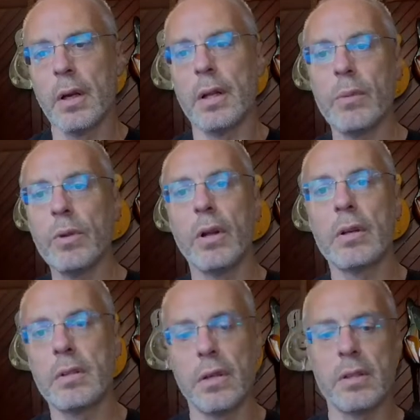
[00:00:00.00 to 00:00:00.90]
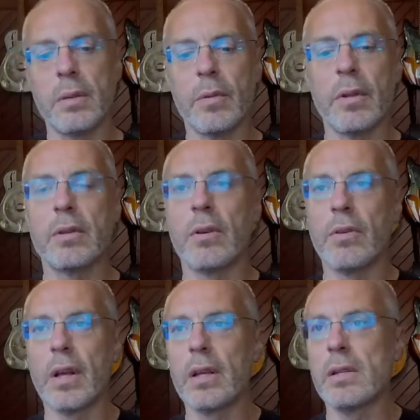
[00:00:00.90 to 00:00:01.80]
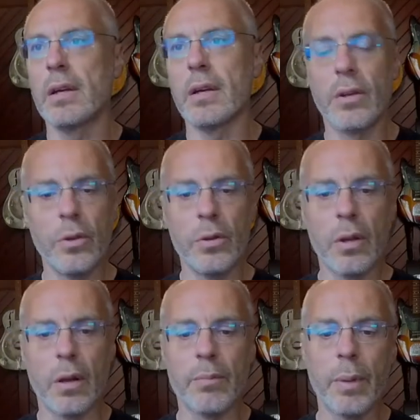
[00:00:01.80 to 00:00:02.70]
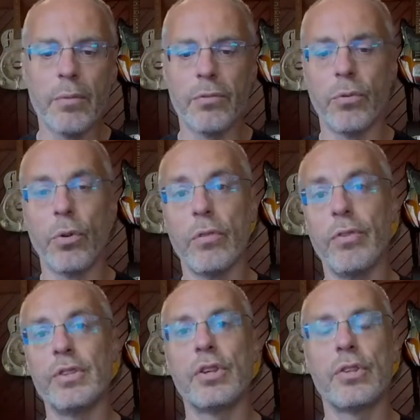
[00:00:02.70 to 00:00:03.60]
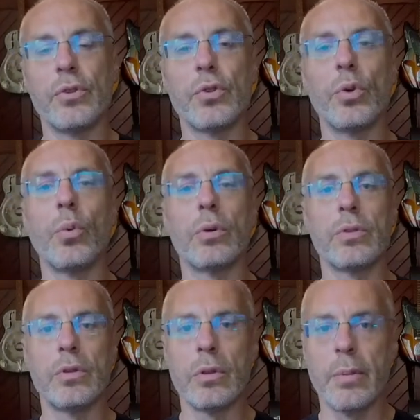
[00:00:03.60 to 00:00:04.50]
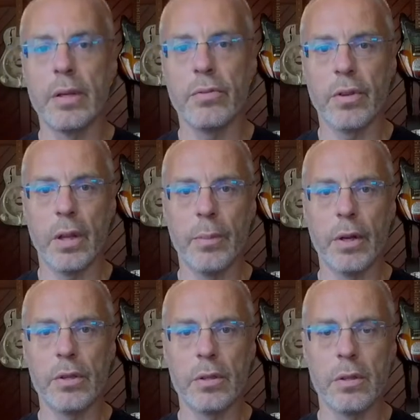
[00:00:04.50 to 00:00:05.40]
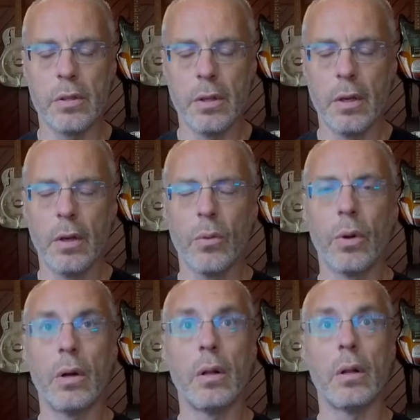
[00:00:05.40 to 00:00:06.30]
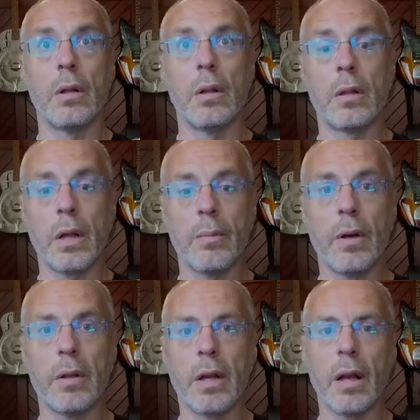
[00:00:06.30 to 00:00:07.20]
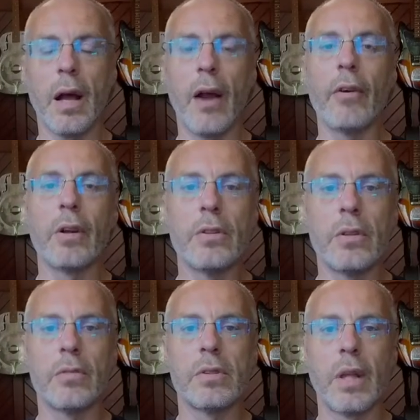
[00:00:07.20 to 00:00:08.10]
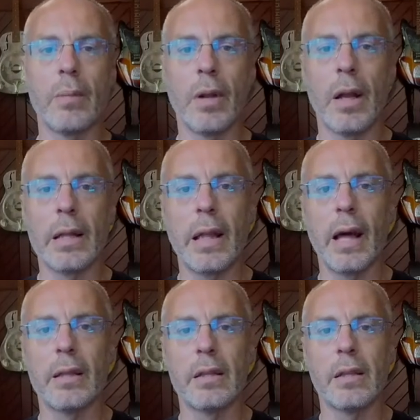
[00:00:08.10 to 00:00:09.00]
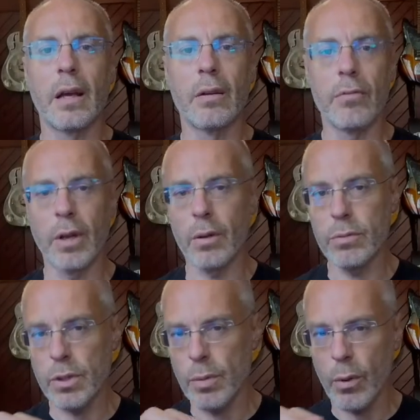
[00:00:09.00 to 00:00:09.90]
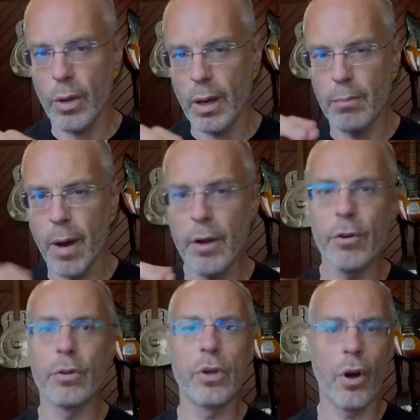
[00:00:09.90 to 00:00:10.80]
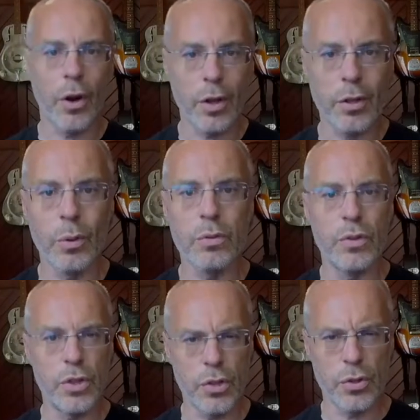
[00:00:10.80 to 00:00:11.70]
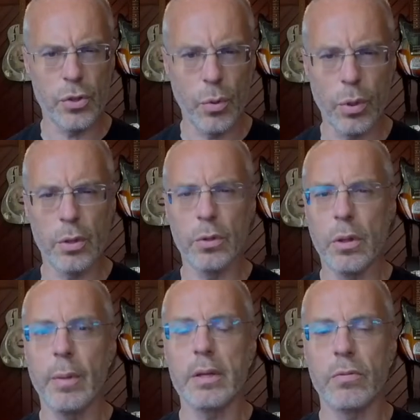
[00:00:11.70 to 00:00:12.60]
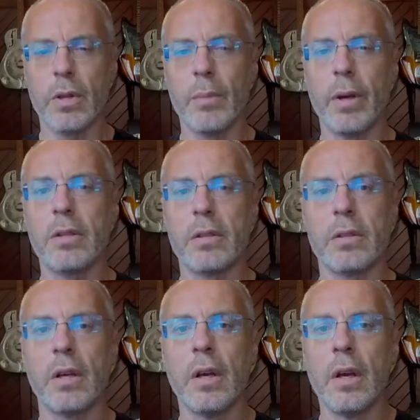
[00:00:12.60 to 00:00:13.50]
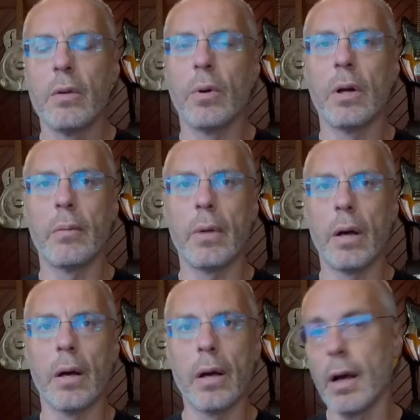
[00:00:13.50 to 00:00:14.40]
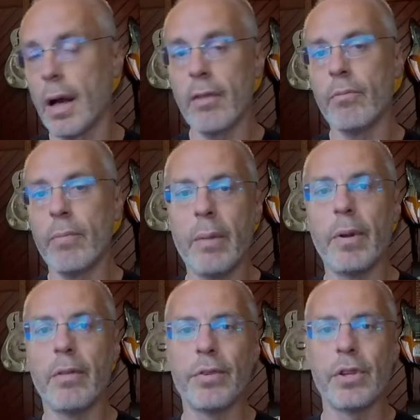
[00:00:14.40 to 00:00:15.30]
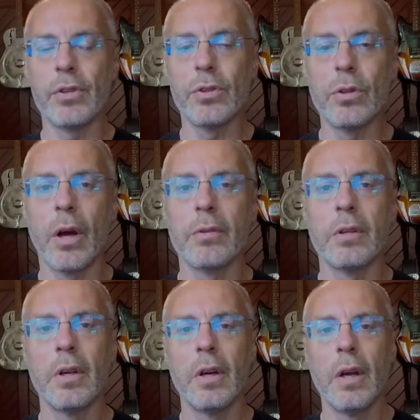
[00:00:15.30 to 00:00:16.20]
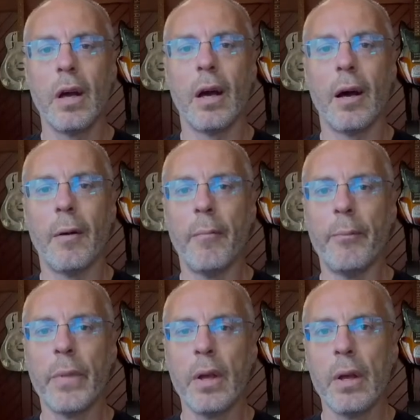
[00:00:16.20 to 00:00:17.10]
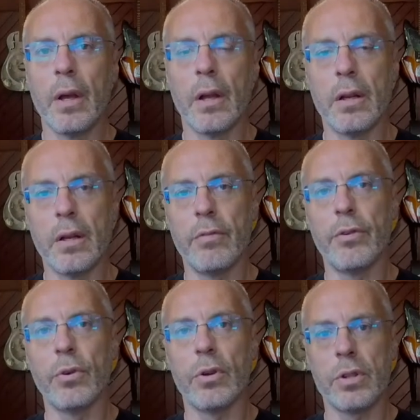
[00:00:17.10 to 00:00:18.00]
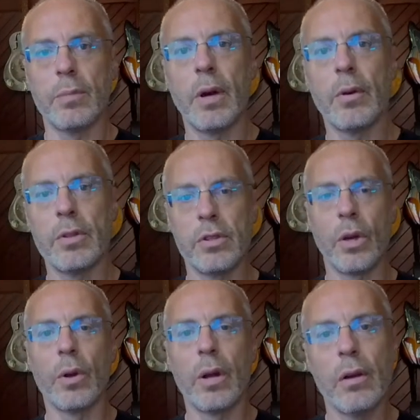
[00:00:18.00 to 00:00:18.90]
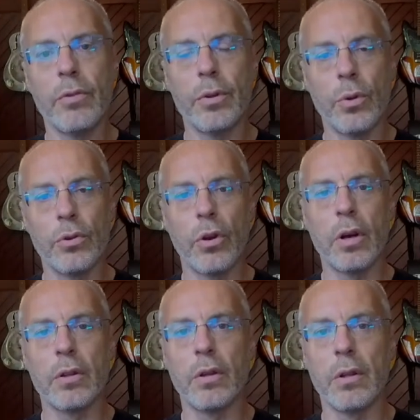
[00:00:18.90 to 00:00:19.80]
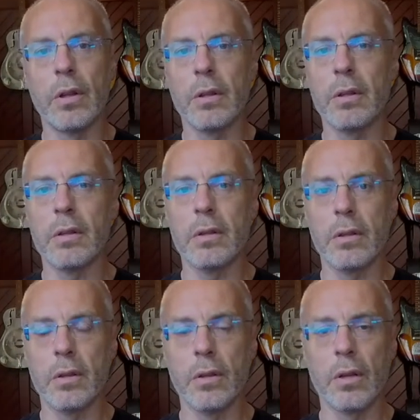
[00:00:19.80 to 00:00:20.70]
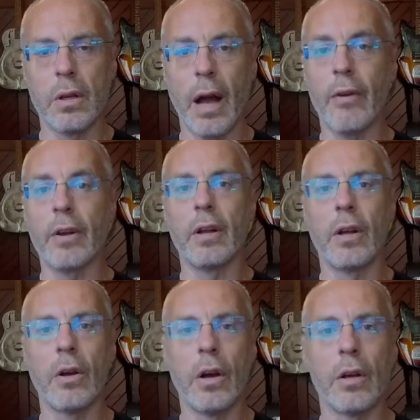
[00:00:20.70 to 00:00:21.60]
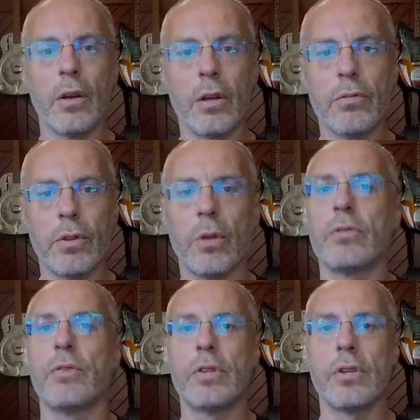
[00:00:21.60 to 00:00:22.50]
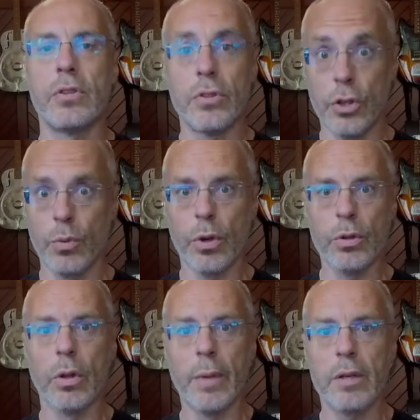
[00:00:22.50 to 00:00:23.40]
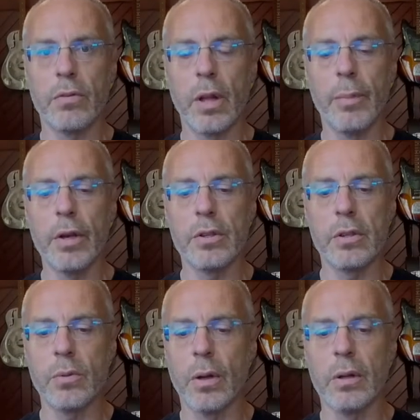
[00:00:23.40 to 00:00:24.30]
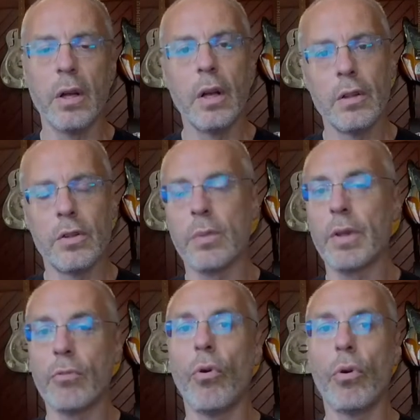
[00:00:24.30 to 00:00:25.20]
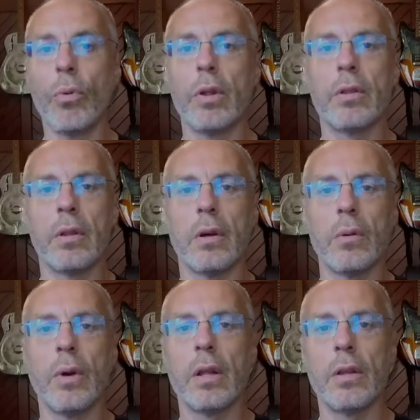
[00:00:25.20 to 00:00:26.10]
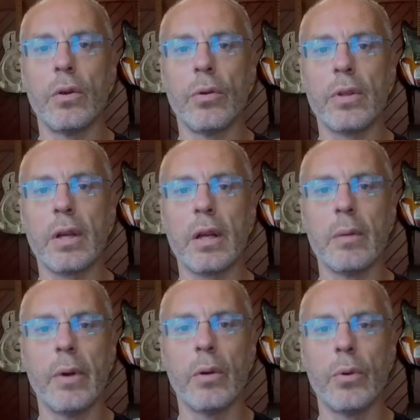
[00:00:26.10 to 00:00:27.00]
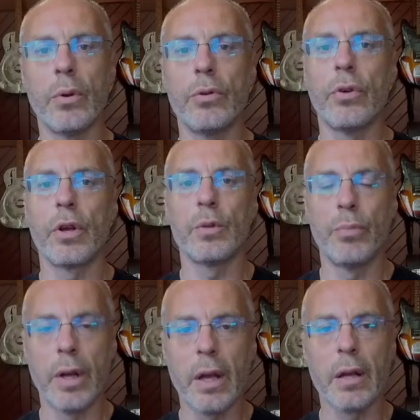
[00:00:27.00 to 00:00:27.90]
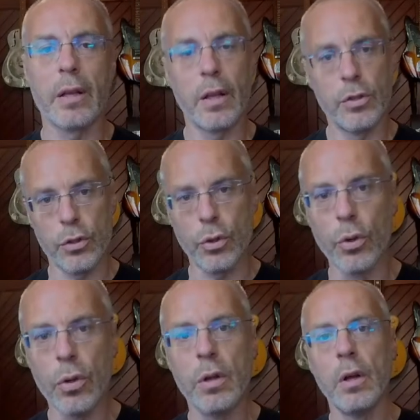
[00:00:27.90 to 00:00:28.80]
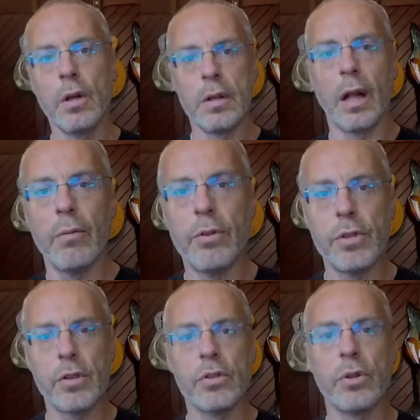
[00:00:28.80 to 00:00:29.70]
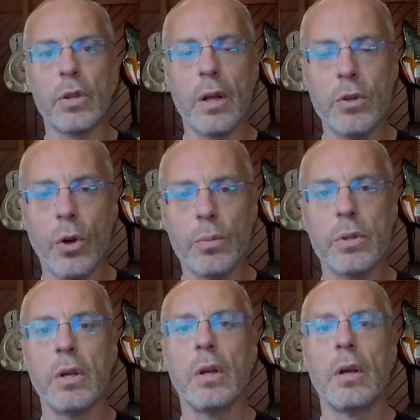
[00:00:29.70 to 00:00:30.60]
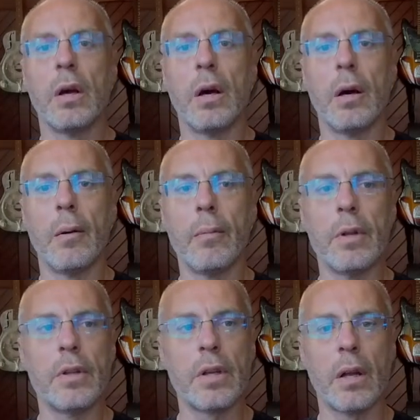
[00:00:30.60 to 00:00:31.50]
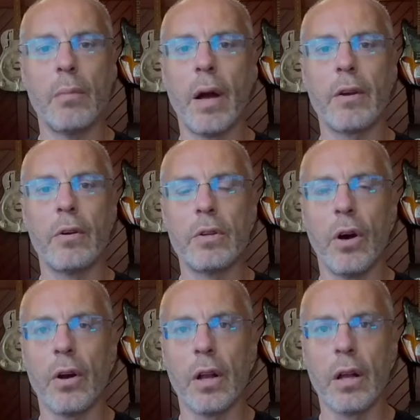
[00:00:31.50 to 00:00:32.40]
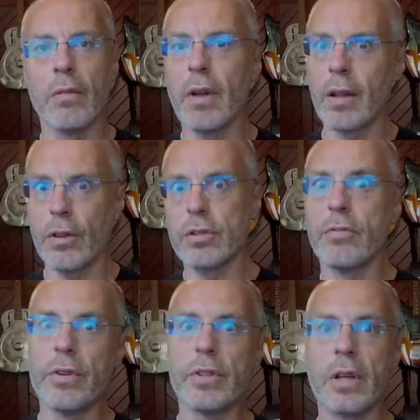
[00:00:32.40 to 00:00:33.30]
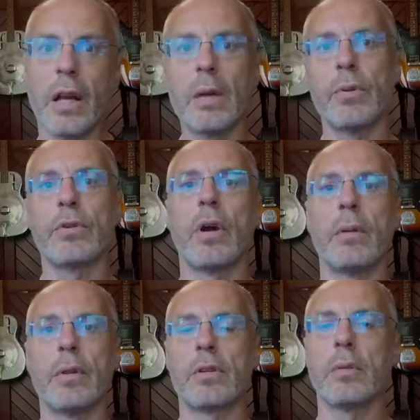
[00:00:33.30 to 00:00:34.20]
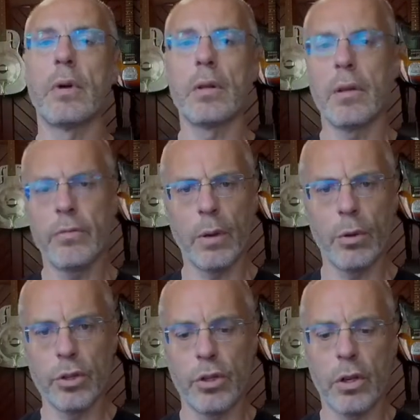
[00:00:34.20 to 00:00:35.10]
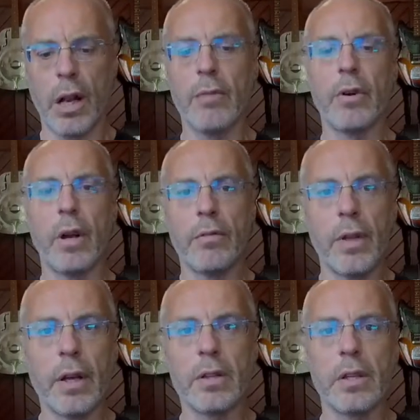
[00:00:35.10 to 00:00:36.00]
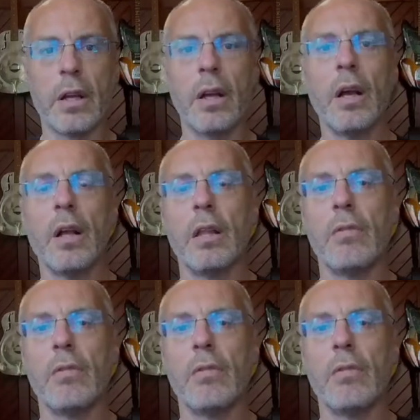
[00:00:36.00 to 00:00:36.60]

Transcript: then we looked at some of the sort of things like people, for physicians who want to do the best for their patients. Well, you think about the kind of arrogance of a statement like that, this kind of, somehow we're going to micro-target those physicians who want to do their best for their patients. Well, I haven't met many physicians who don't. And if you're somehow so in love with your drug that you think that you can arrogantly go out and looking for those physicians that just want to do the best for their patients, well, there's something wrong with the way that you're thinking about what your drug is bringing. It's a tool to help physicians do their jobs. And this kind of micro-targeting of like the sophisticated prescriber, that somehow if they were just clever enough, they could see the